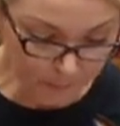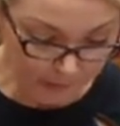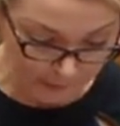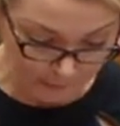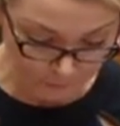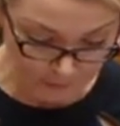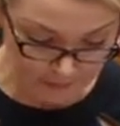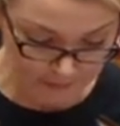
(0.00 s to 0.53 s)

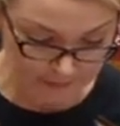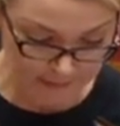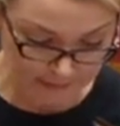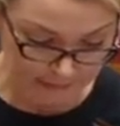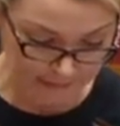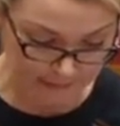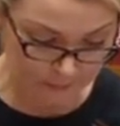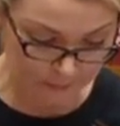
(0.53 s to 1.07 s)
and risks
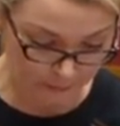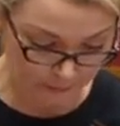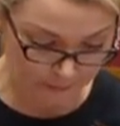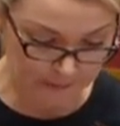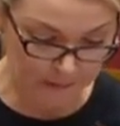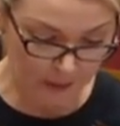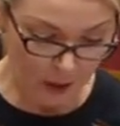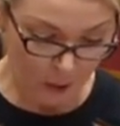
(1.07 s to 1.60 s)
they
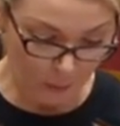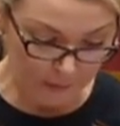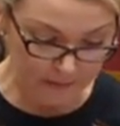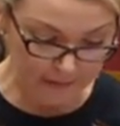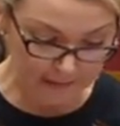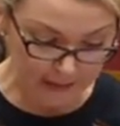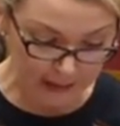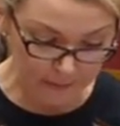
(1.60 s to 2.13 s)
experienced were the
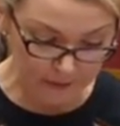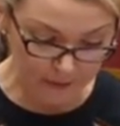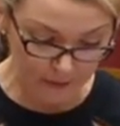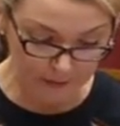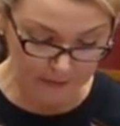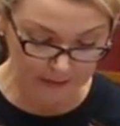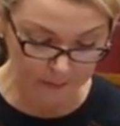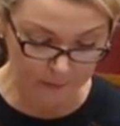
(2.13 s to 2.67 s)
same as
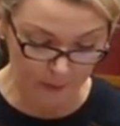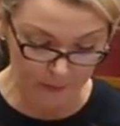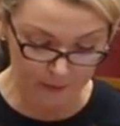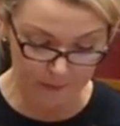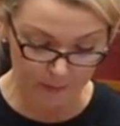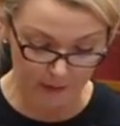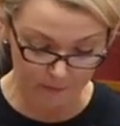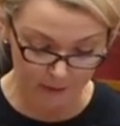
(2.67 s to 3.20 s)
those
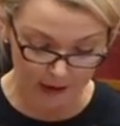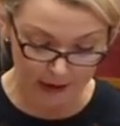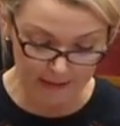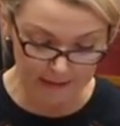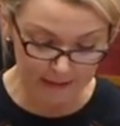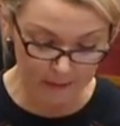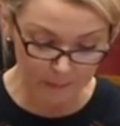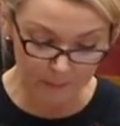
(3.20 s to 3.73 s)
experienced by
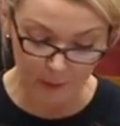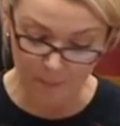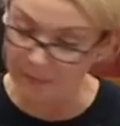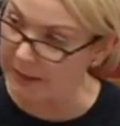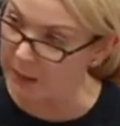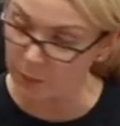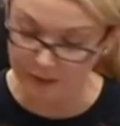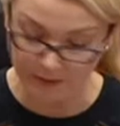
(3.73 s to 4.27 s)
RANs, but
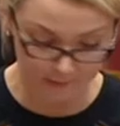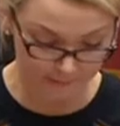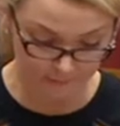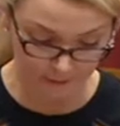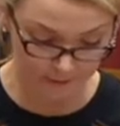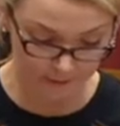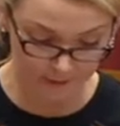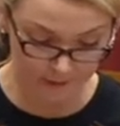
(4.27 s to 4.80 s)
many were
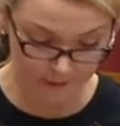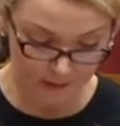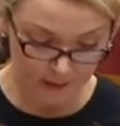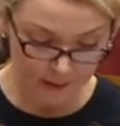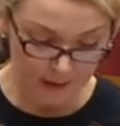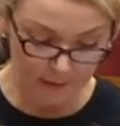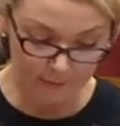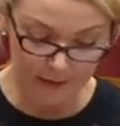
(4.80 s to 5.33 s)
different.
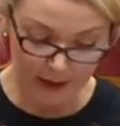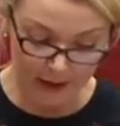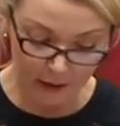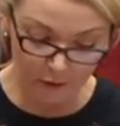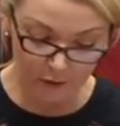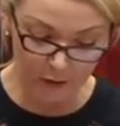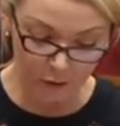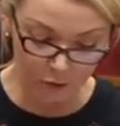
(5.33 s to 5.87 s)
If an
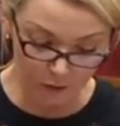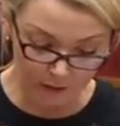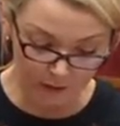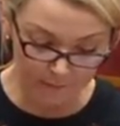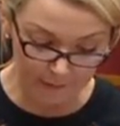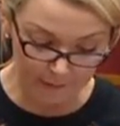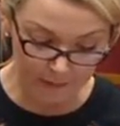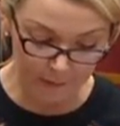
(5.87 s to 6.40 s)
angry or
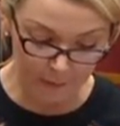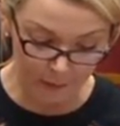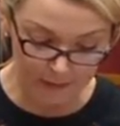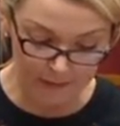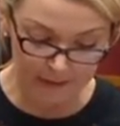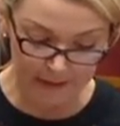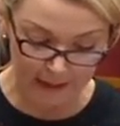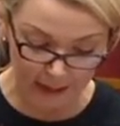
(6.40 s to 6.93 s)
drug-affected
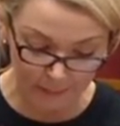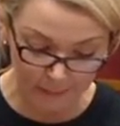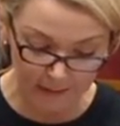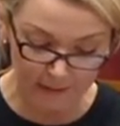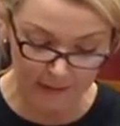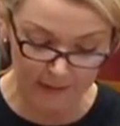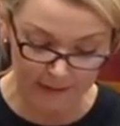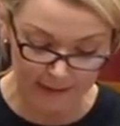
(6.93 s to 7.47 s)
person came to
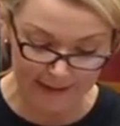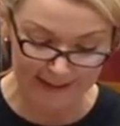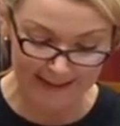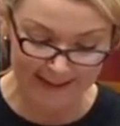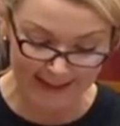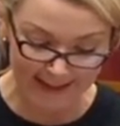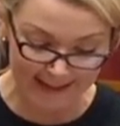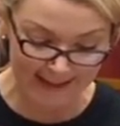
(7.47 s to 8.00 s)
the clinic
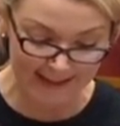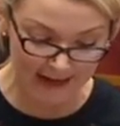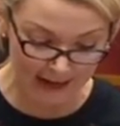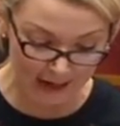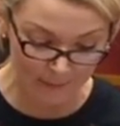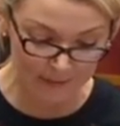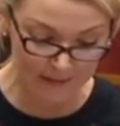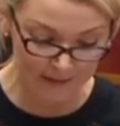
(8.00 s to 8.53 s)
intending to
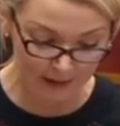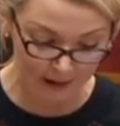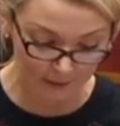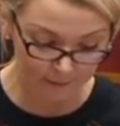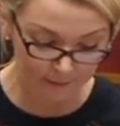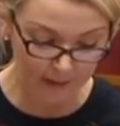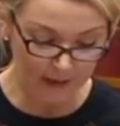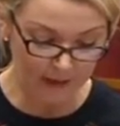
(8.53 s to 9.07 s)
harm
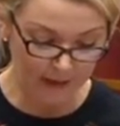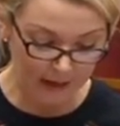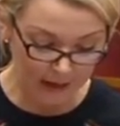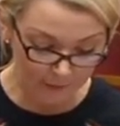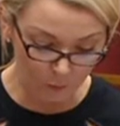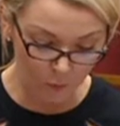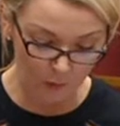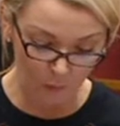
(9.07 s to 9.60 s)
staff,
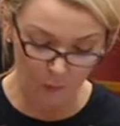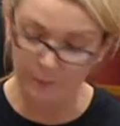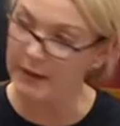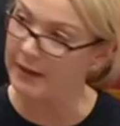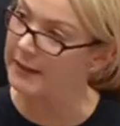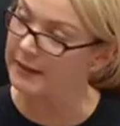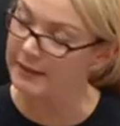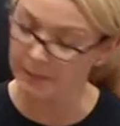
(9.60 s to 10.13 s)
everyone would be
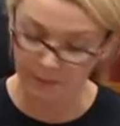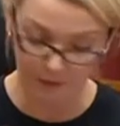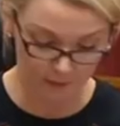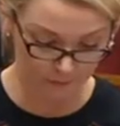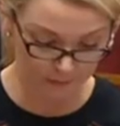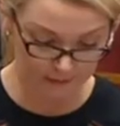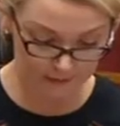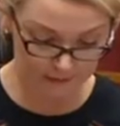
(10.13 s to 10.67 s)
at a similar
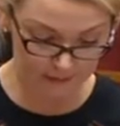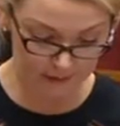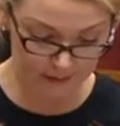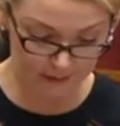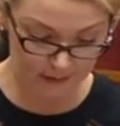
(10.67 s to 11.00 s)
risk.